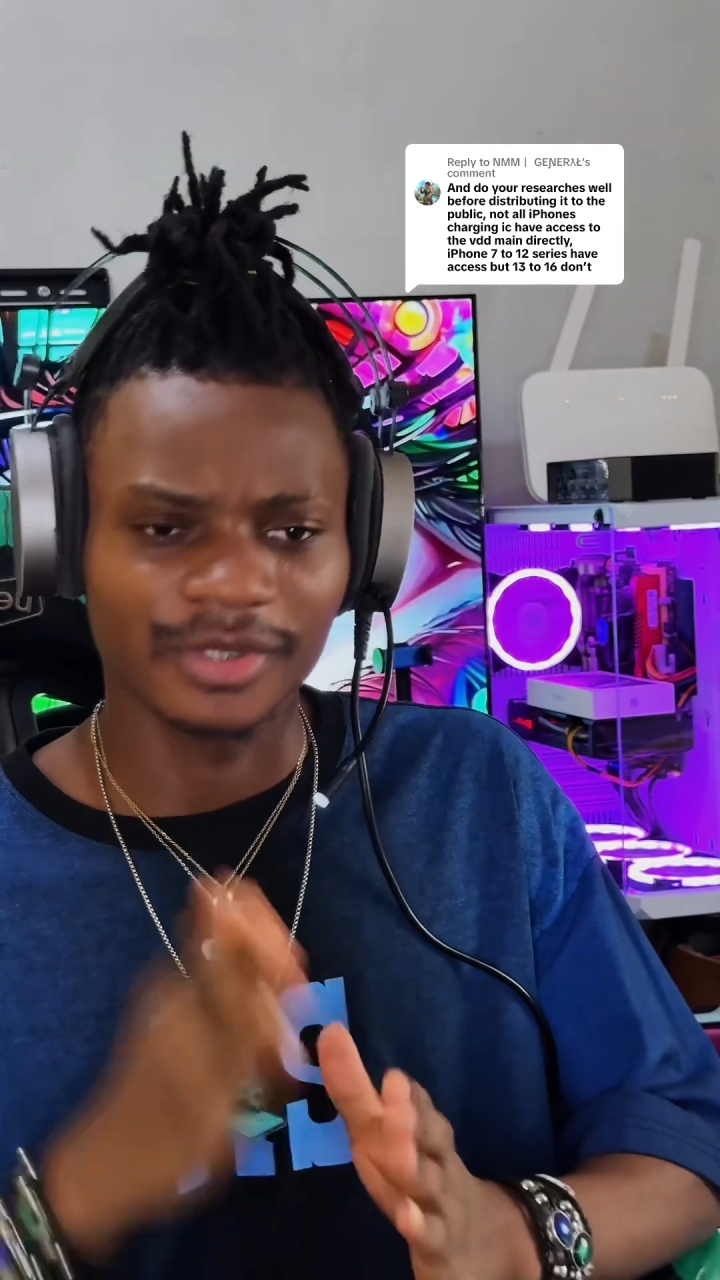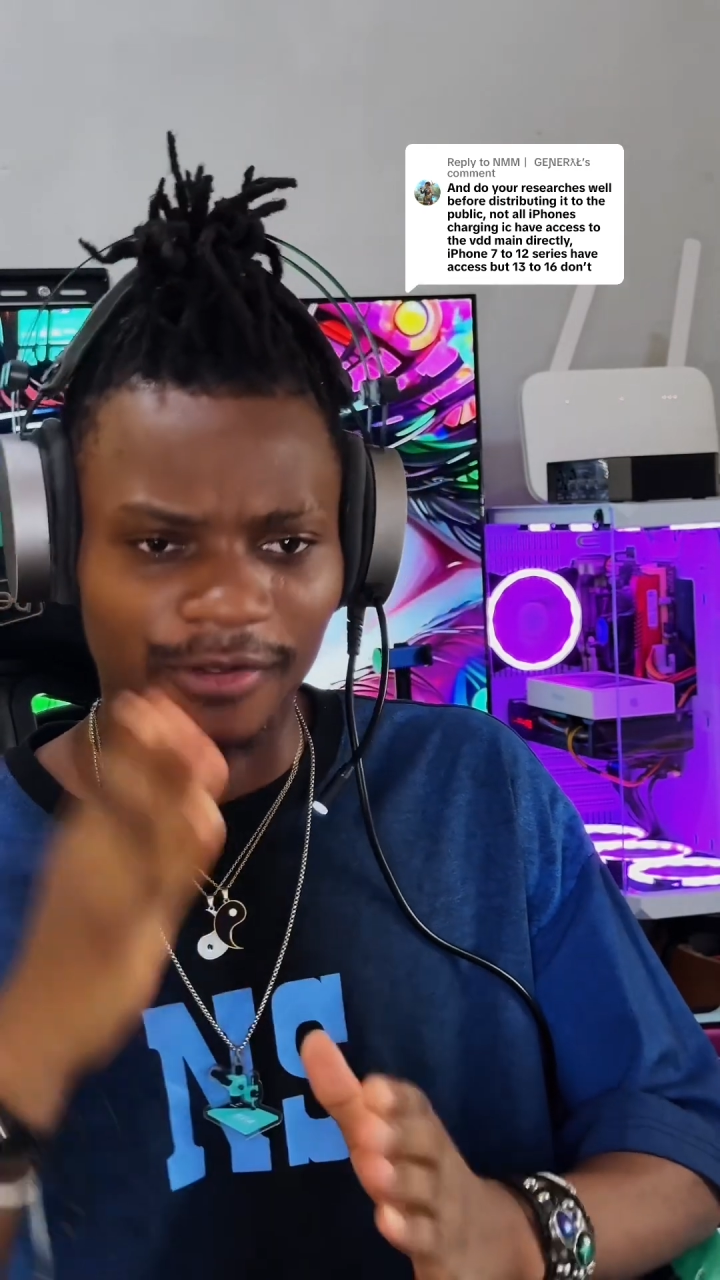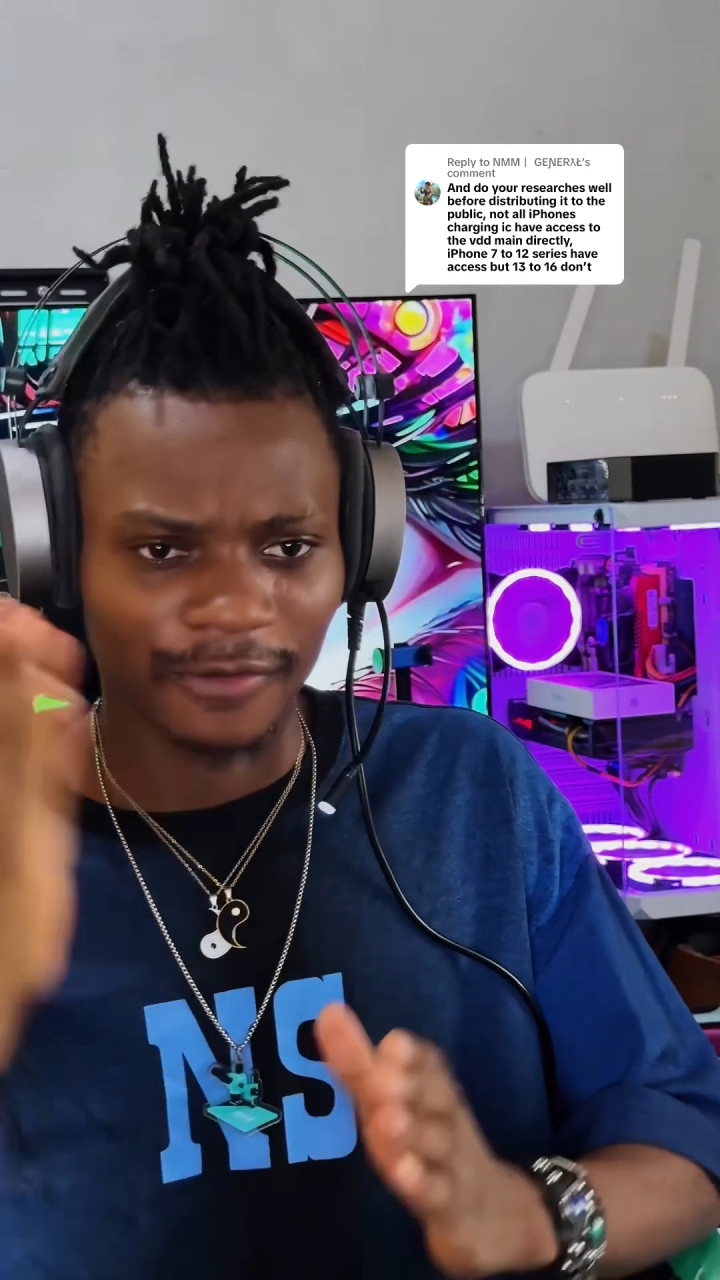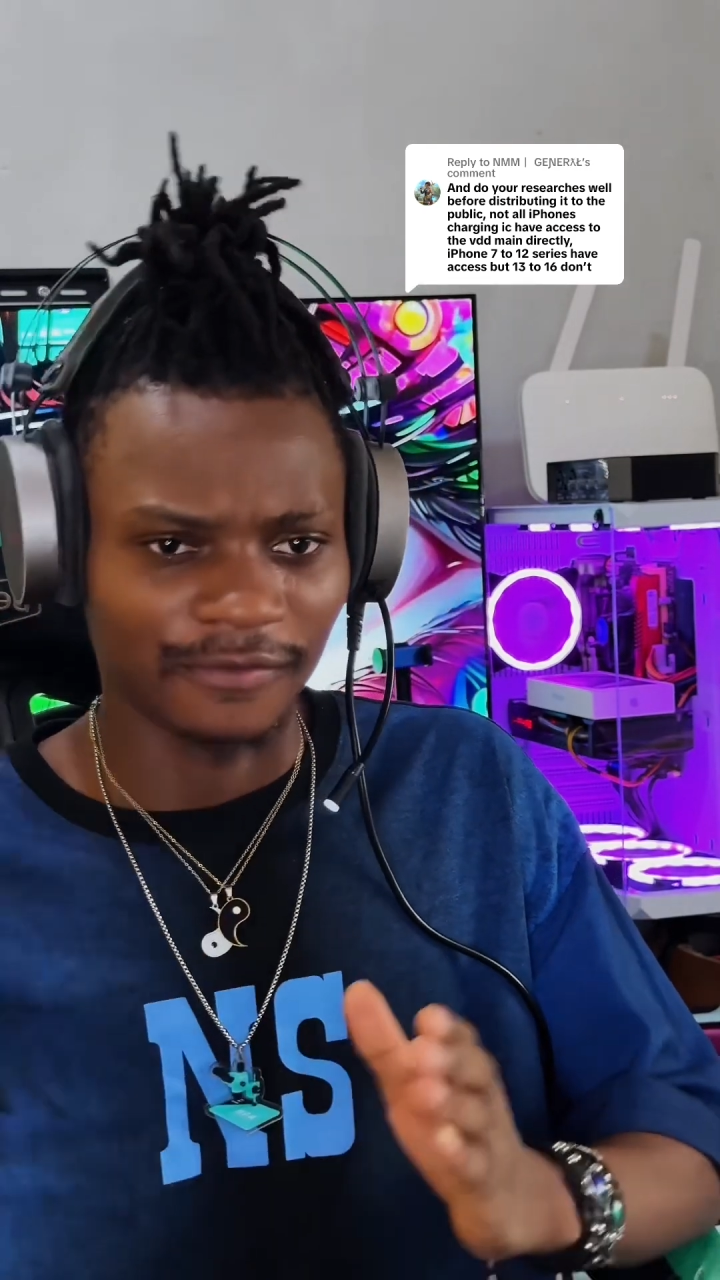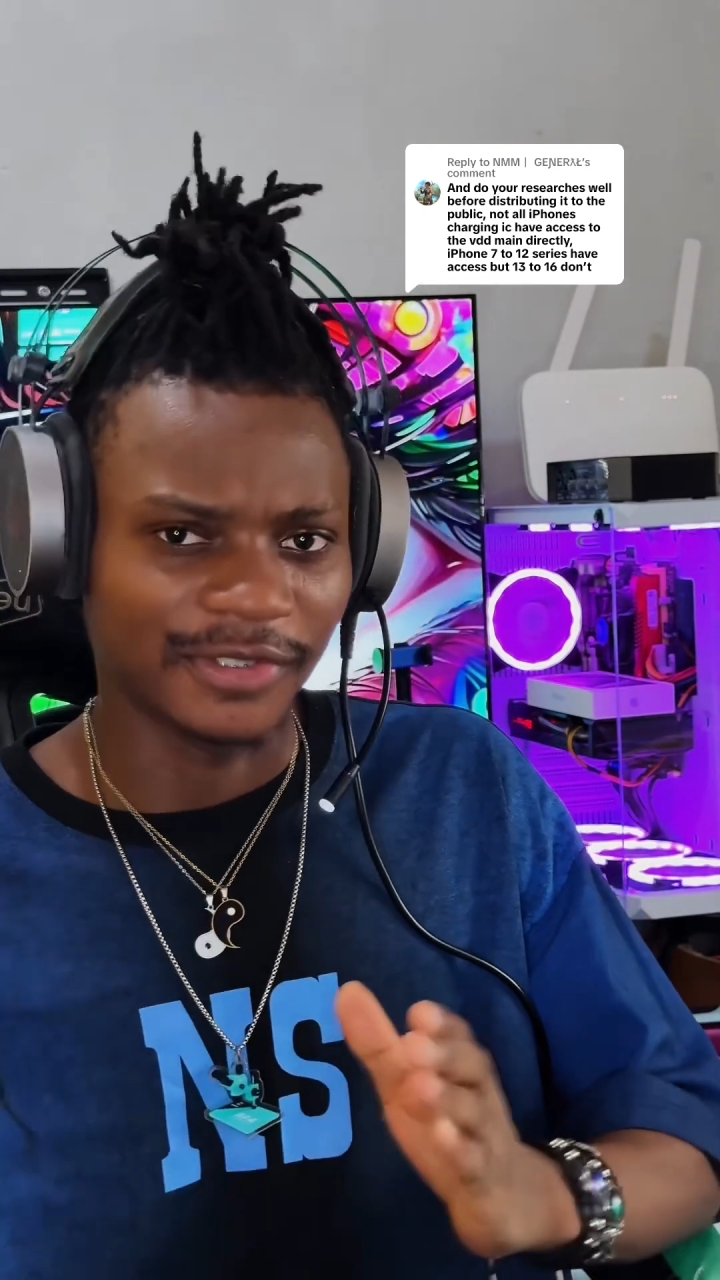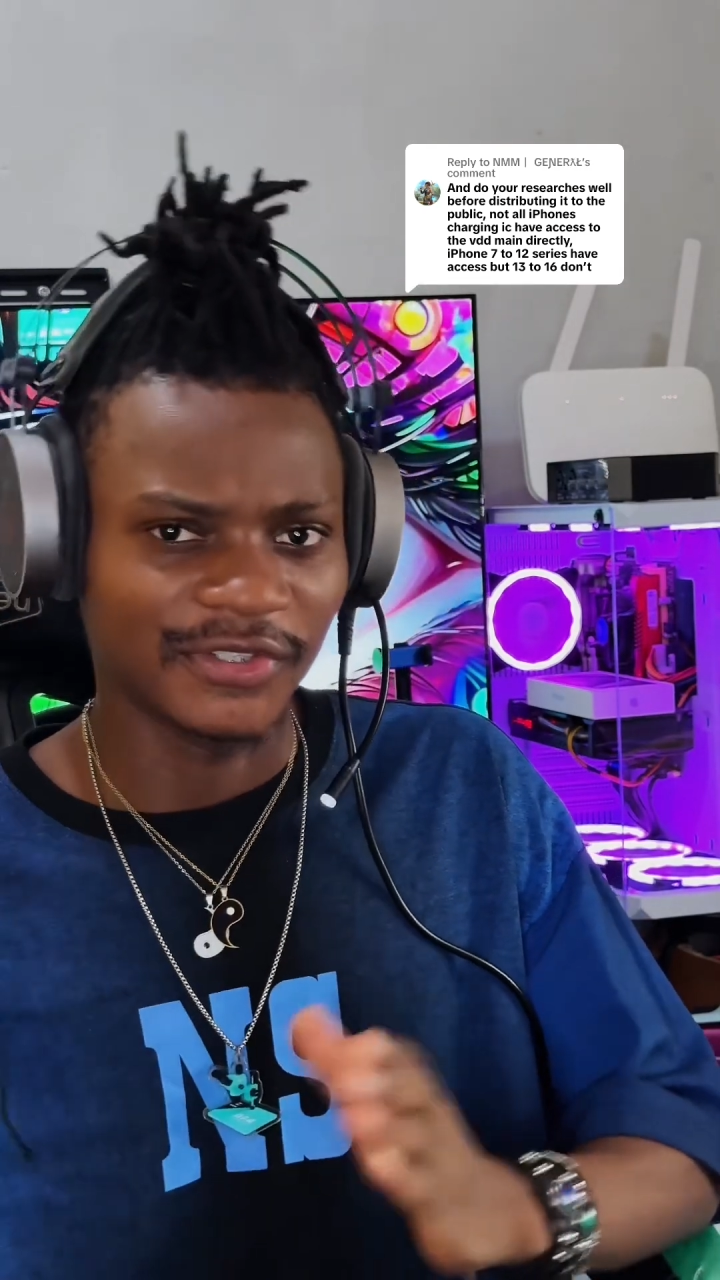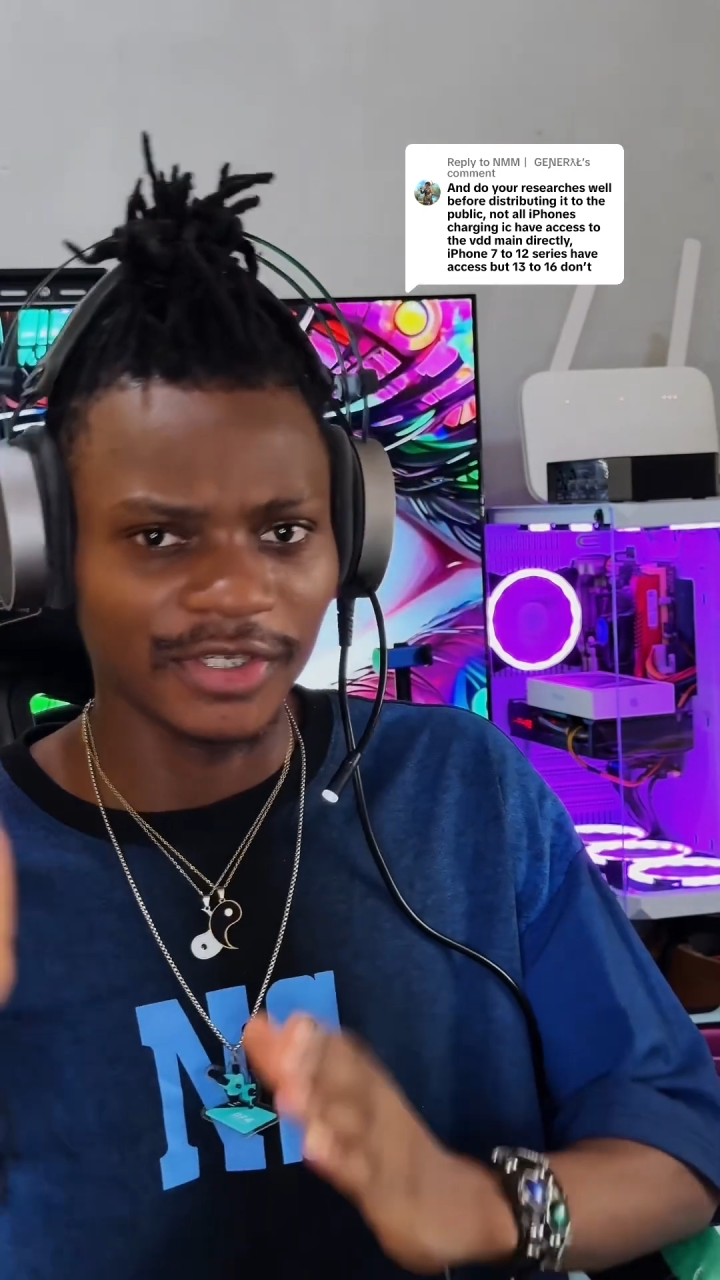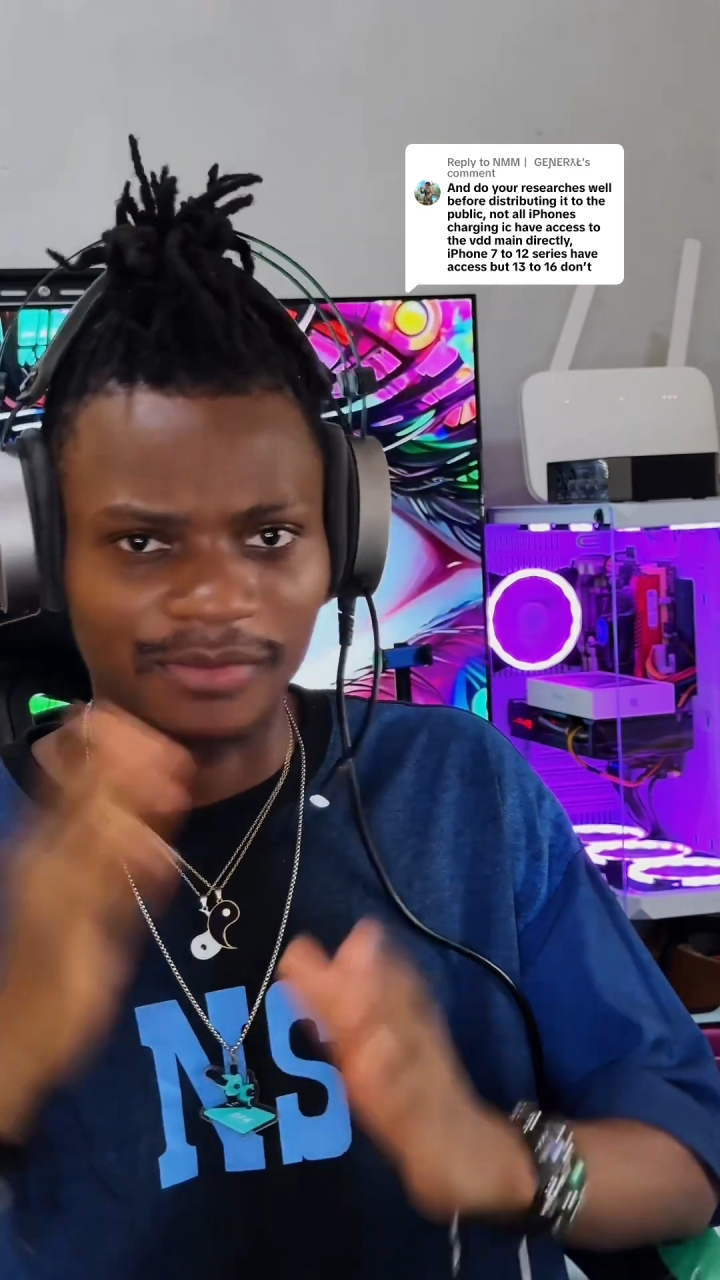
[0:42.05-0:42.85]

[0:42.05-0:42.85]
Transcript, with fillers: lot of research